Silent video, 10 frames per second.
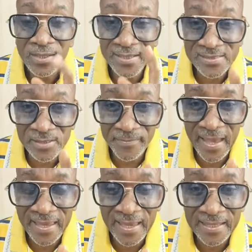Listen to me
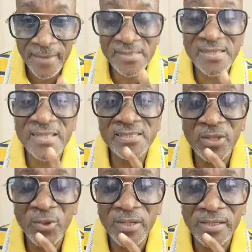again. Let me say it
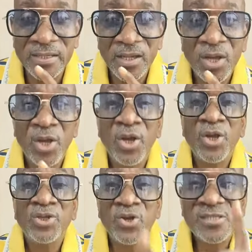slowly.
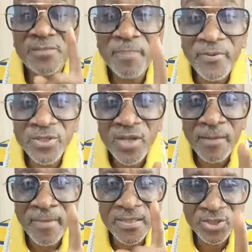Your
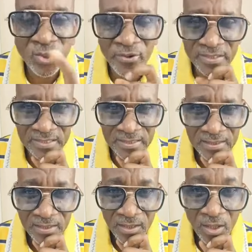spiritual
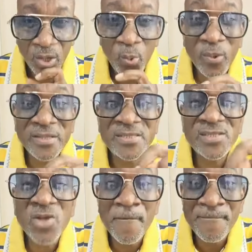maturity will
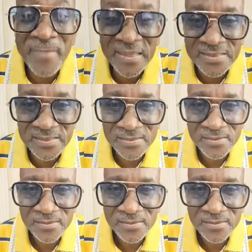submit